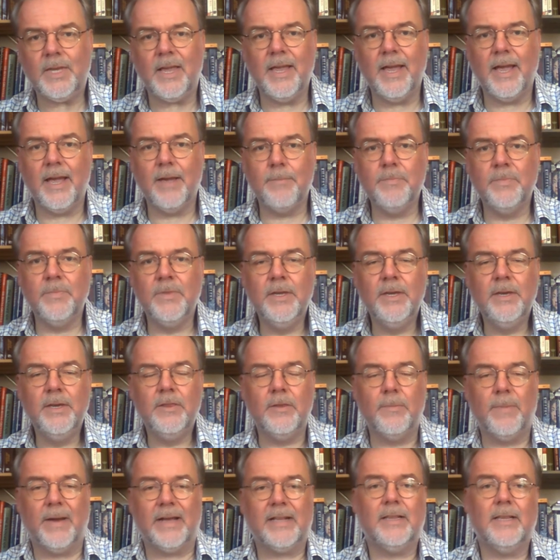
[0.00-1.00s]
Um,
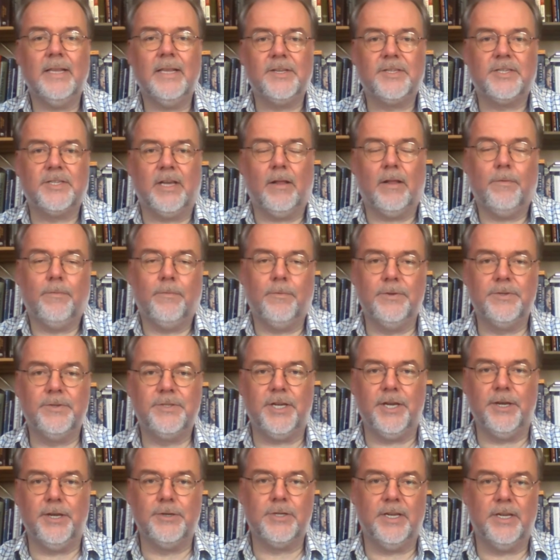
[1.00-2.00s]
the battle itself was
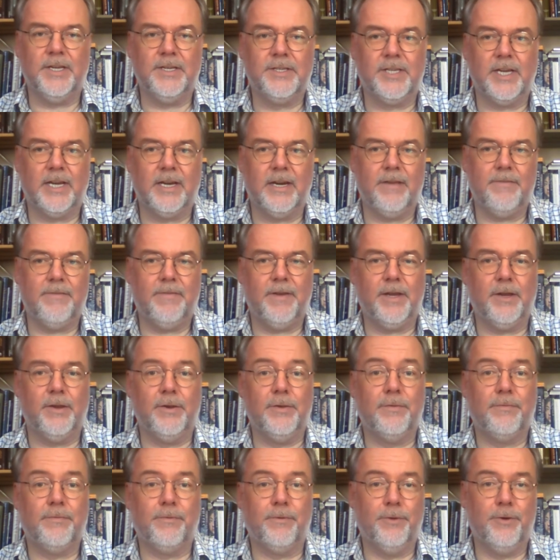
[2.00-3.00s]
hugely
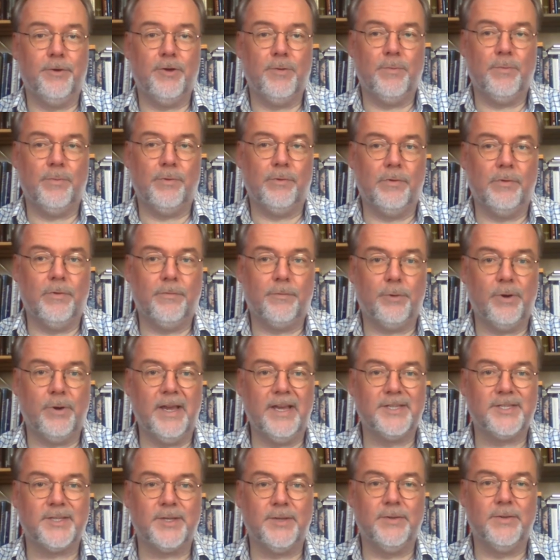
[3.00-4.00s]
significant for a number of
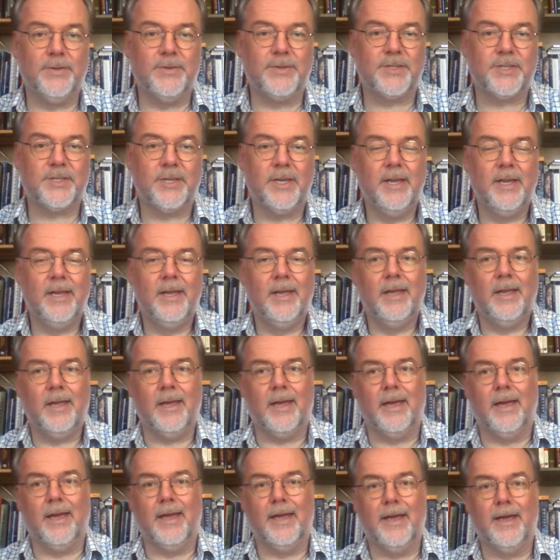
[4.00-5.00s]
reasons.
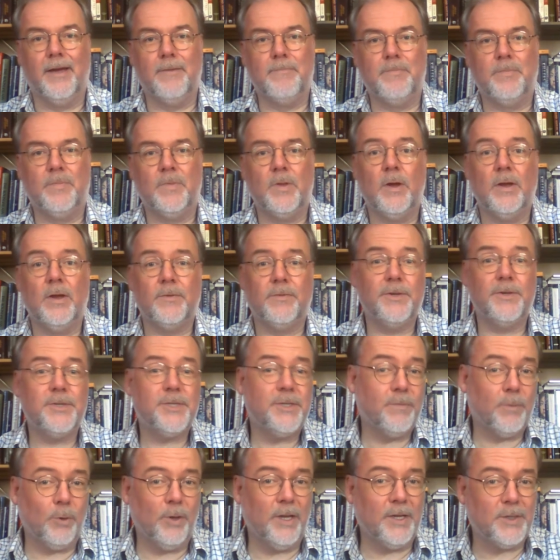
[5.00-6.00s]
Um,
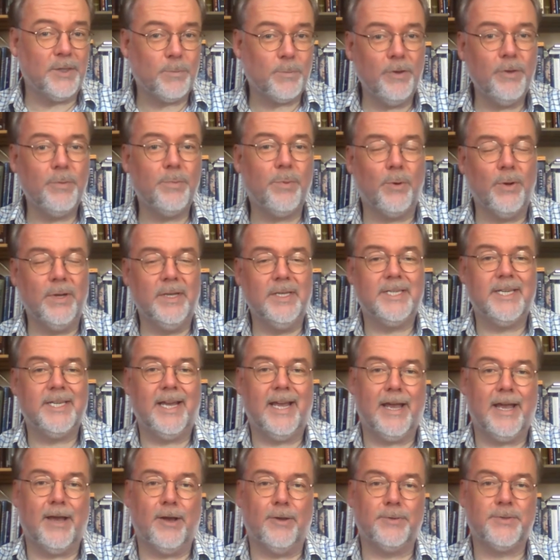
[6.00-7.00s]
first of all, it's worth
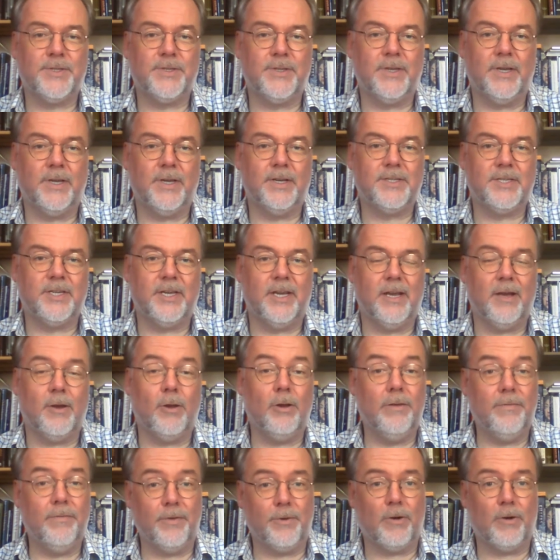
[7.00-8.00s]
pointing out that uh,
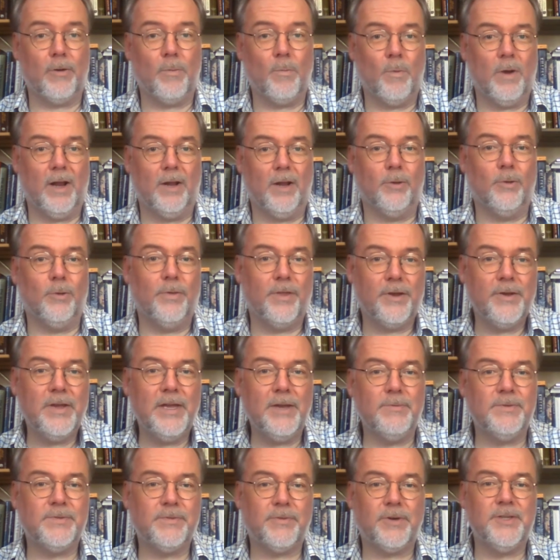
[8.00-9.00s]
Oliver Cromwell, although
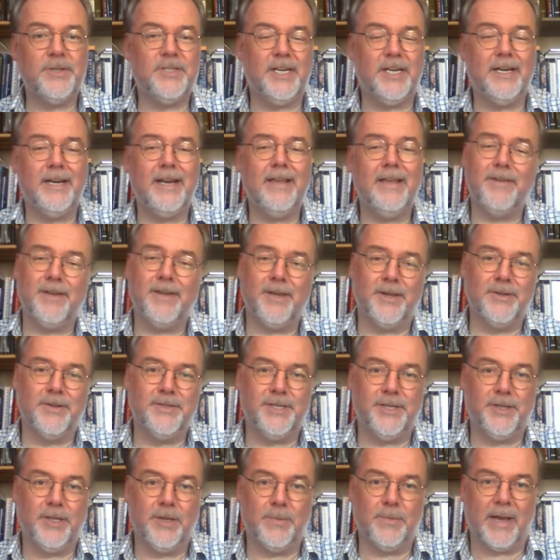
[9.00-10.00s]
he was very
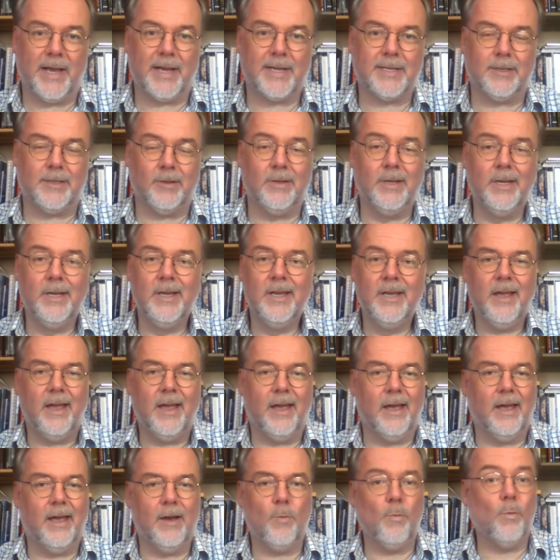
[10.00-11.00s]
significant in the battle,
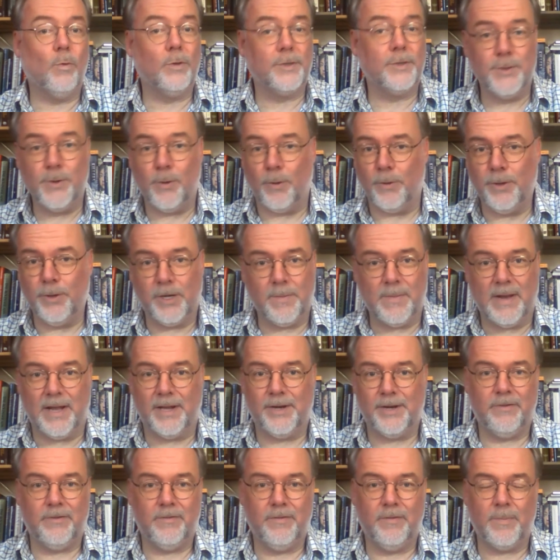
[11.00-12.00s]
uh, was not the
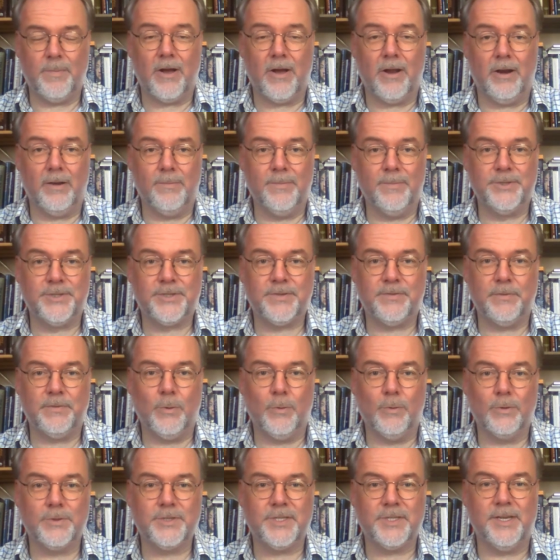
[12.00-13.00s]
commander of the Parliament's
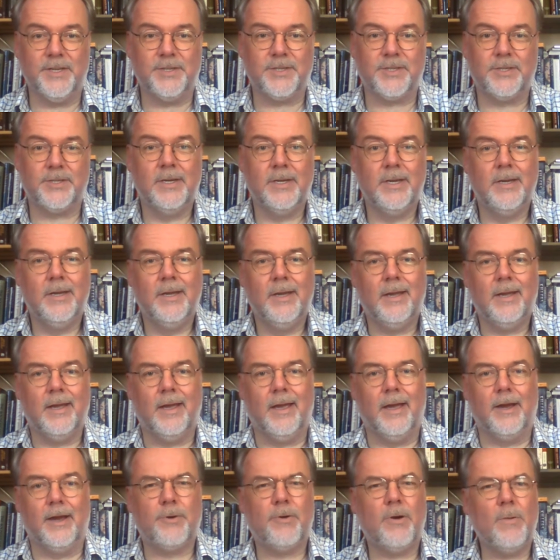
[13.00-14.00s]
forces.
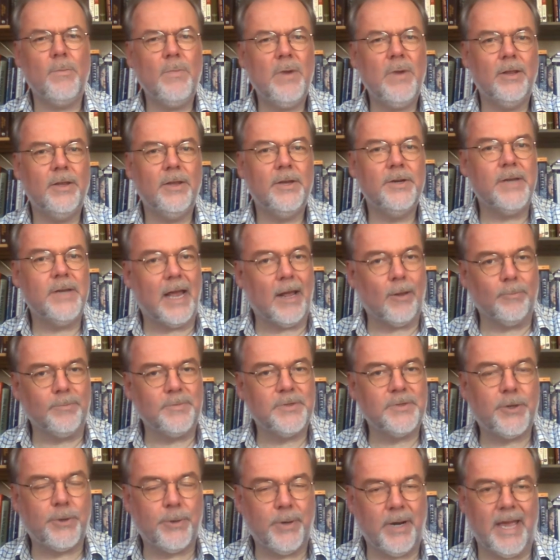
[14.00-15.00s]
Uh, Cromwell had
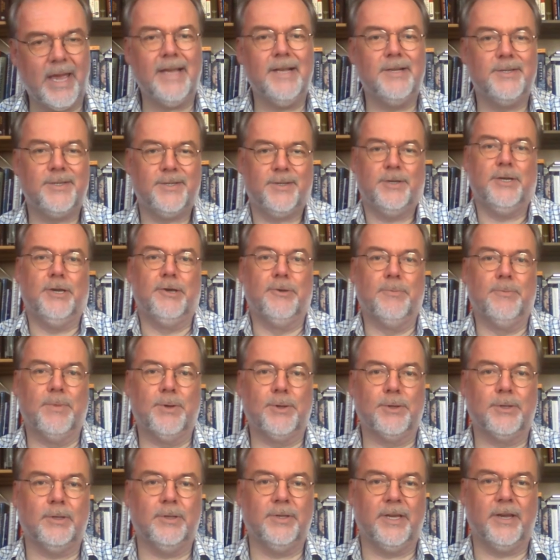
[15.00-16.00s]
helped create the new
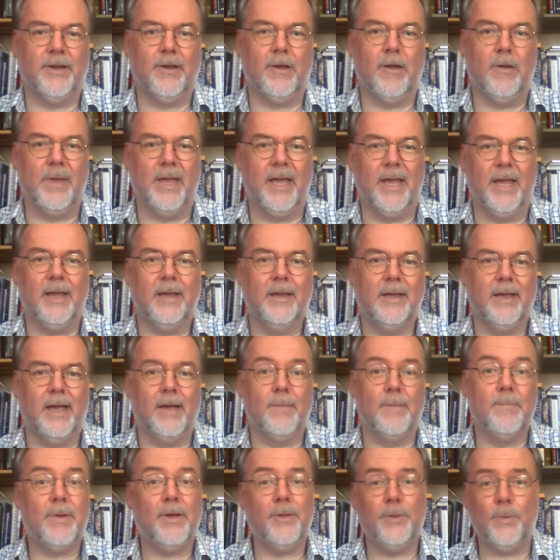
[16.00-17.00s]
modelled army.
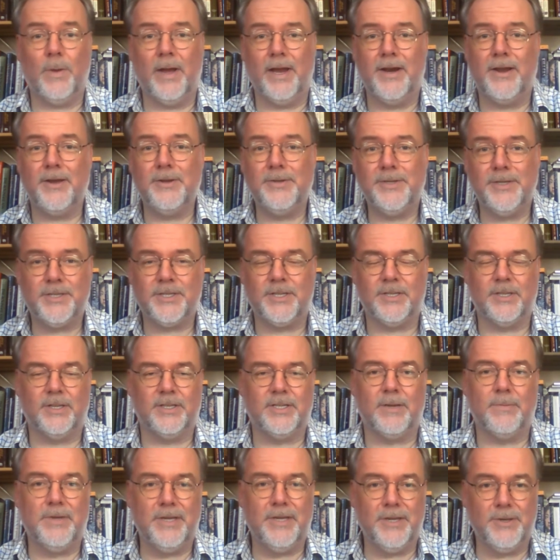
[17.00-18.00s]
Um, by the way, notice
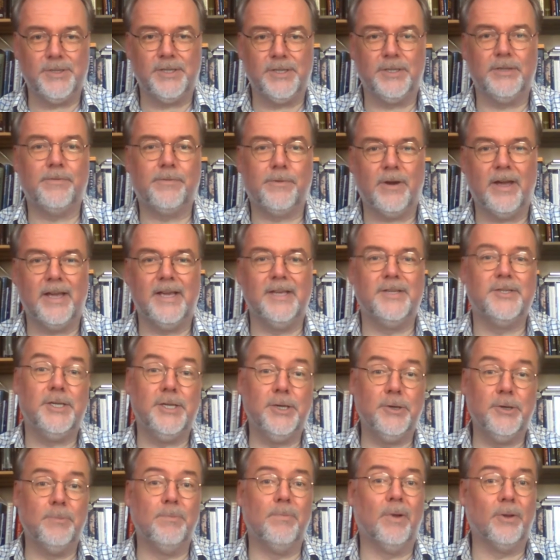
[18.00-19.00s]
that I'm using the phrase
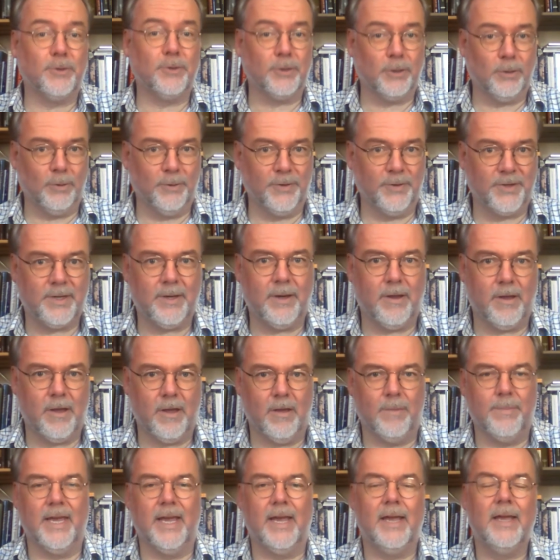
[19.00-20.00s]
new modelled
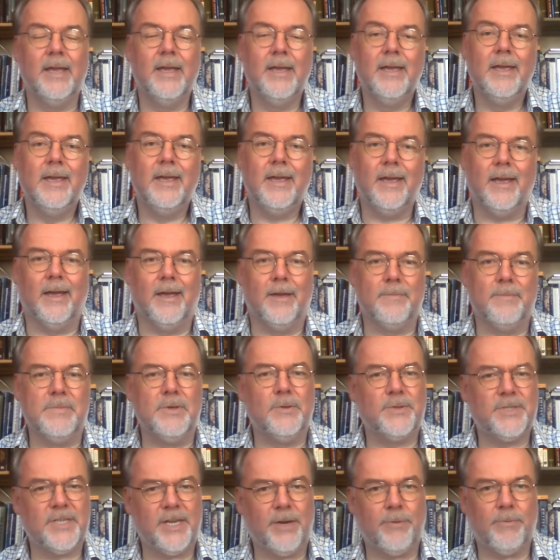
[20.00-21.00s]
army. Um,
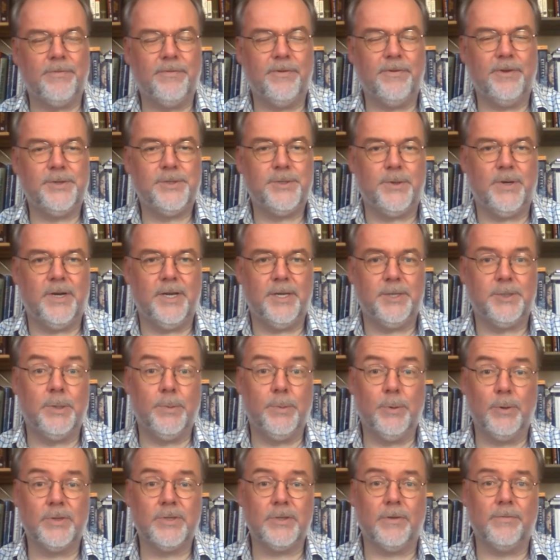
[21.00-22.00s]
you'll see it referred to in
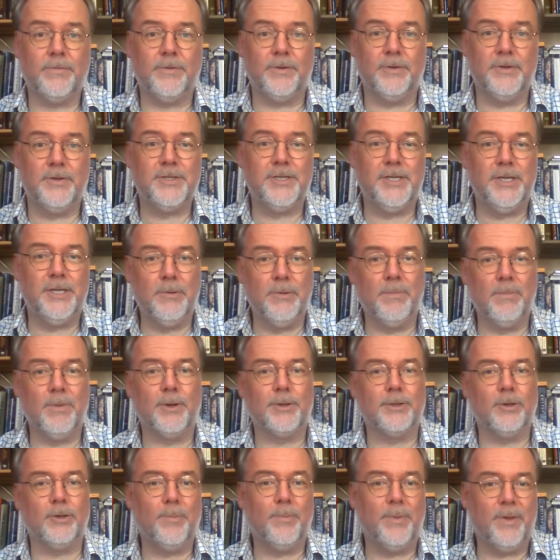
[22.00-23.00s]
history books often as new
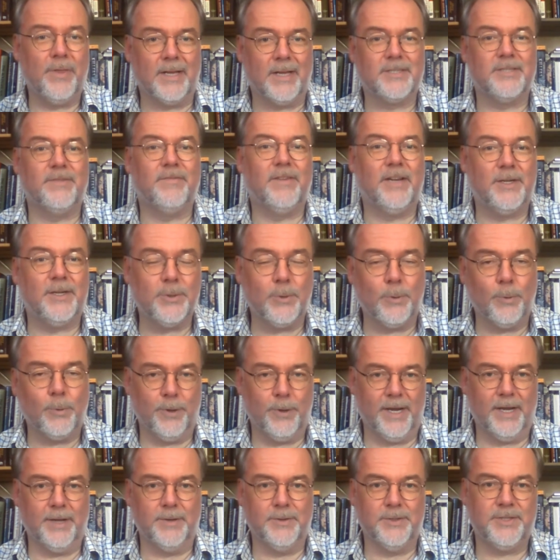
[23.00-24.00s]
model, but that's a
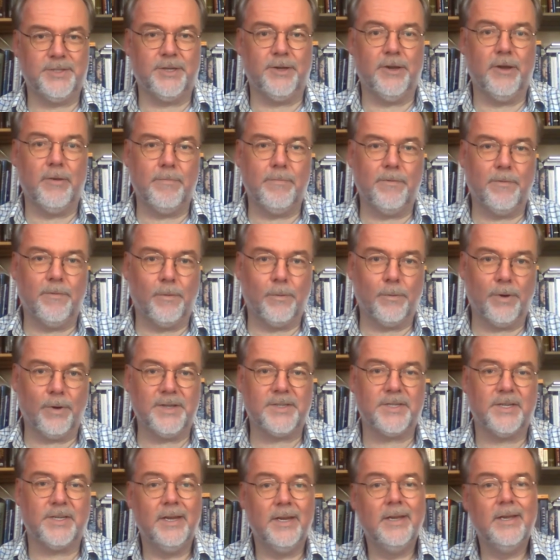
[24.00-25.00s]
Victorian term for
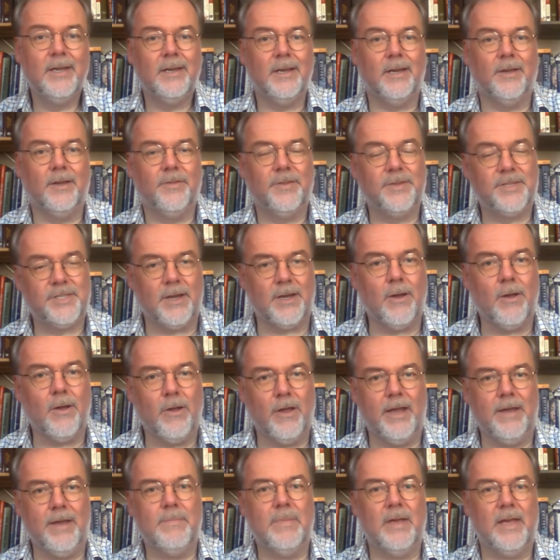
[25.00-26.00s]
it. At the
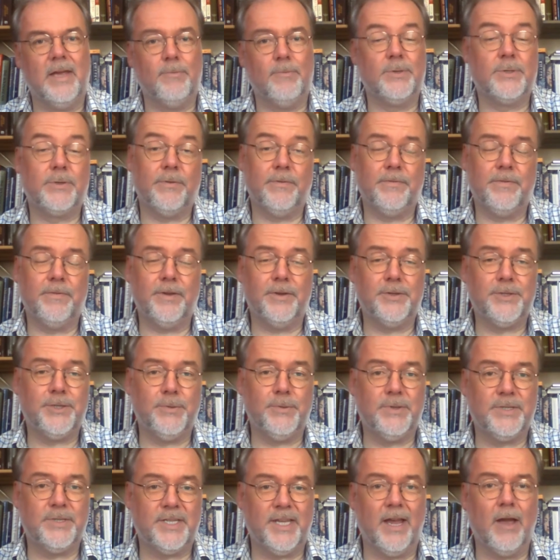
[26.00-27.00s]
time, it was referred
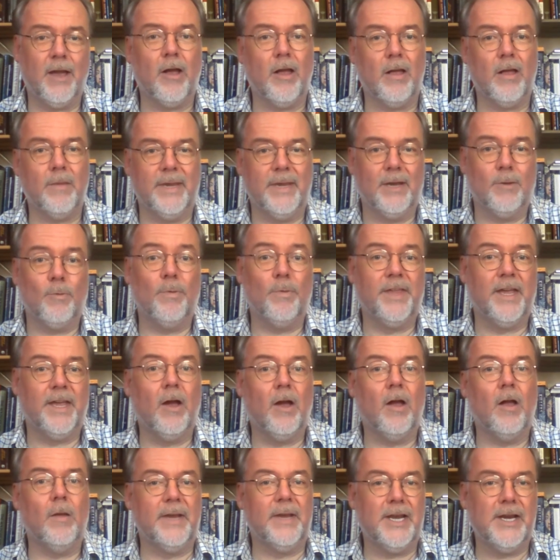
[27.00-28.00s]
to as the army or the
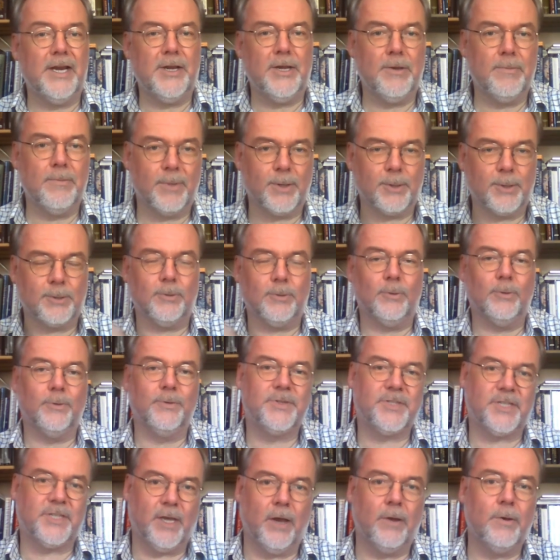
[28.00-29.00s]
army new modelled.
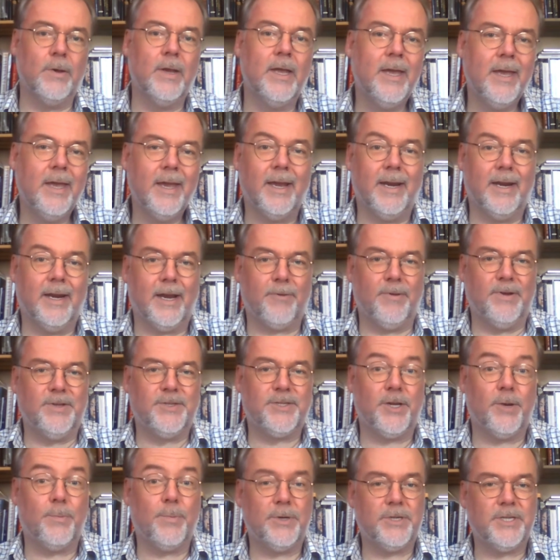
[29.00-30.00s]
So, in our
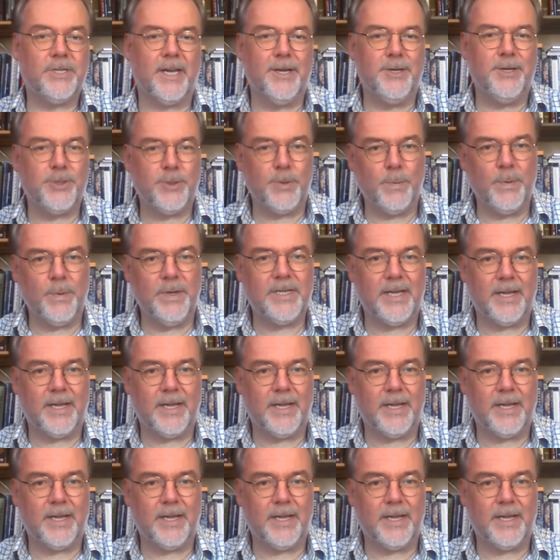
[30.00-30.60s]
interpretation, interpretation we